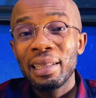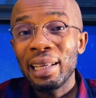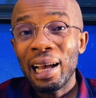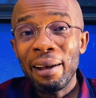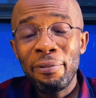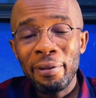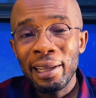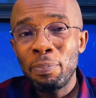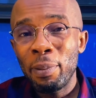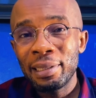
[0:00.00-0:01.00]
the
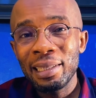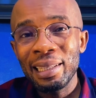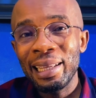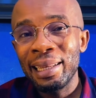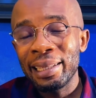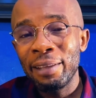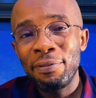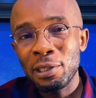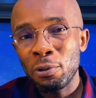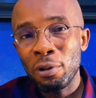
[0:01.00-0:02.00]
average person in Lekki
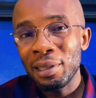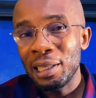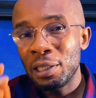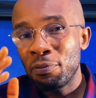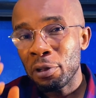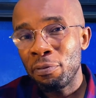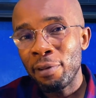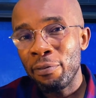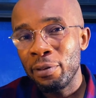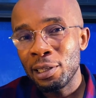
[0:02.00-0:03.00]
Phase 1 is
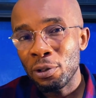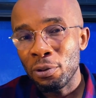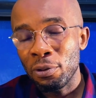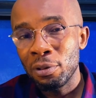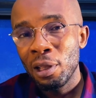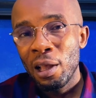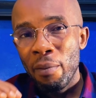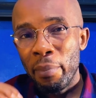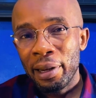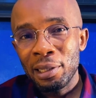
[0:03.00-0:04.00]
45 years old,
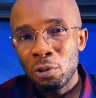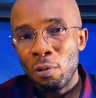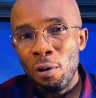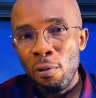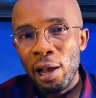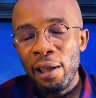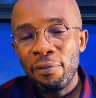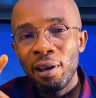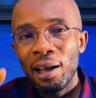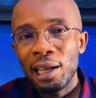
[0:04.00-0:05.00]
married to one wife,
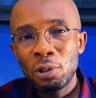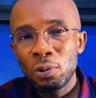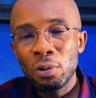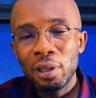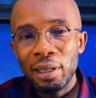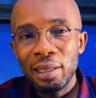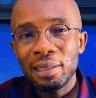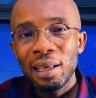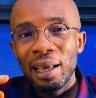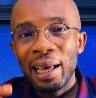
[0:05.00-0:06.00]
has 2
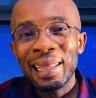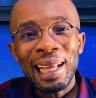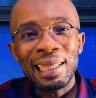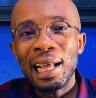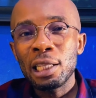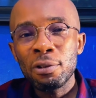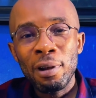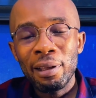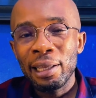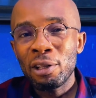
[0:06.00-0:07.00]
kids, and an
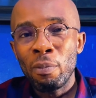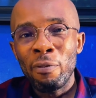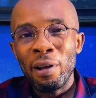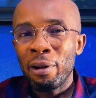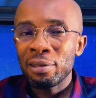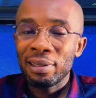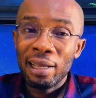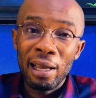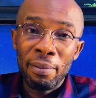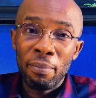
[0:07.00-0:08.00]
annual income of about
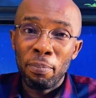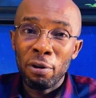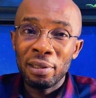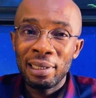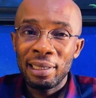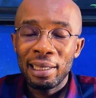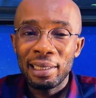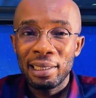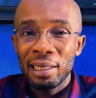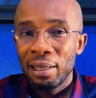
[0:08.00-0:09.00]

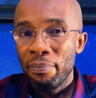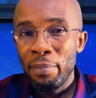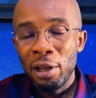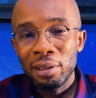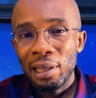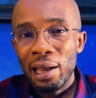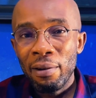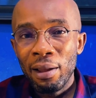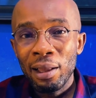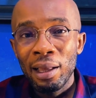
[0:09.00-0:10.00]
9.6 million
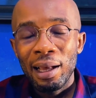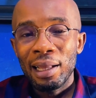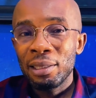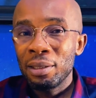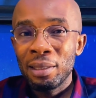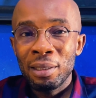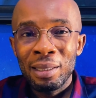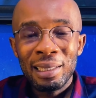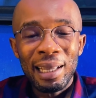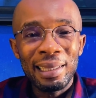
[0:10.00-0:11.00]
naira, and
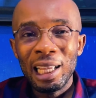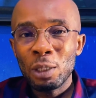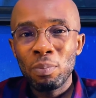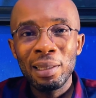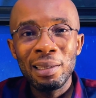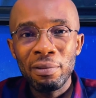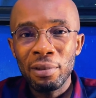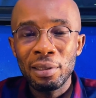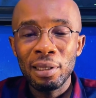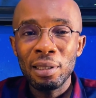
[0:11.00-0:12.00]
this can explain the
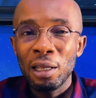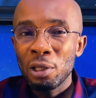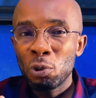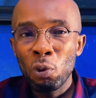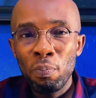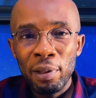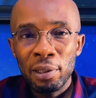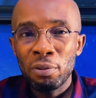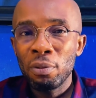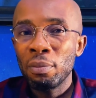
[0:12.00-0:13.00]
reason
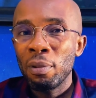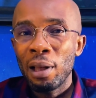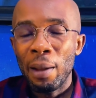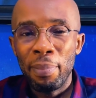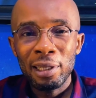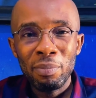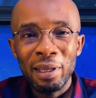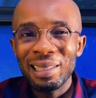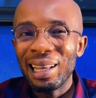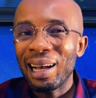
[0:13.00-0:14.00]
2-bedroom
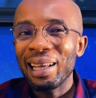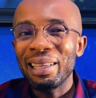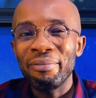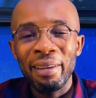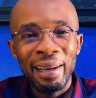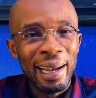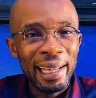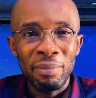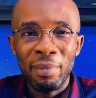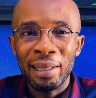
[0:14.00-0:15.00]
apartments are in very high
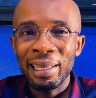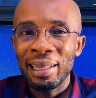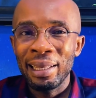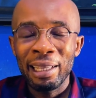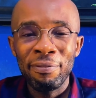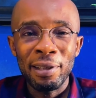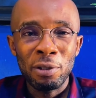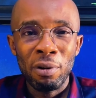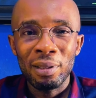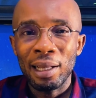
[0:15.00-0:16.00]
demand in Lekki Phase
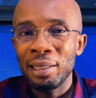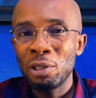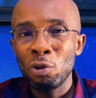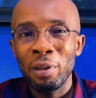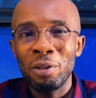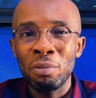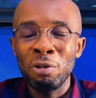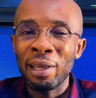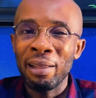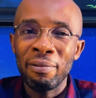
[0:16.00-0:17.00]
1, and these 2-bedroom
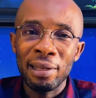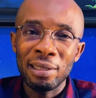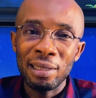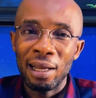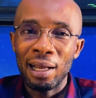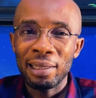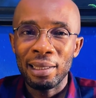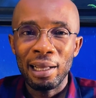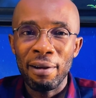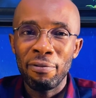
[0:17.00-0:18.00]
usually rent at an
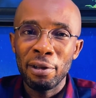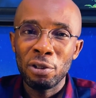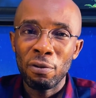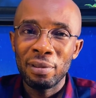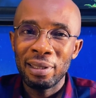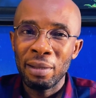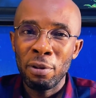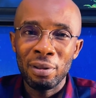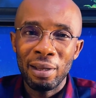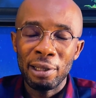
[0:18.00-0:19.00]
average of 3
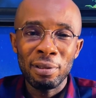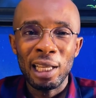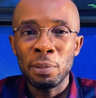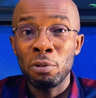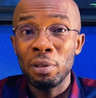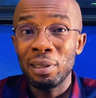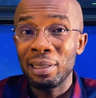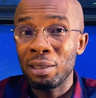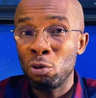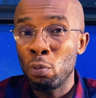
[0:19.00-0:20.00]
million naira, sometimes between
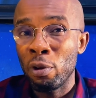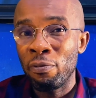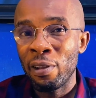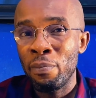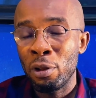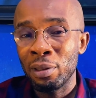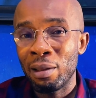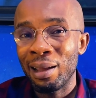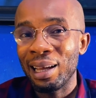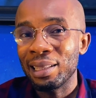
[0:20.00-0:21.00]
2.5 million
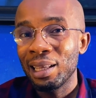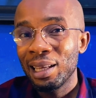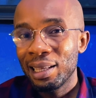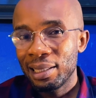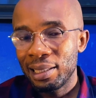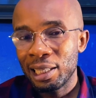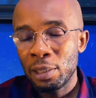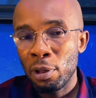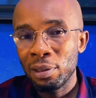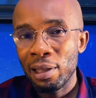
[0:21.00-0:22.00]
naira and 6
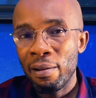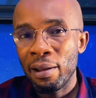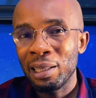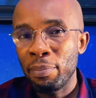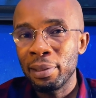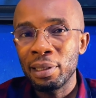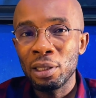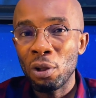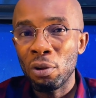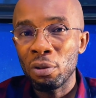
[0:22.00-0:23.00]
million naira, depending
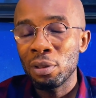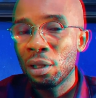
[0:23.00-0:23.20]
on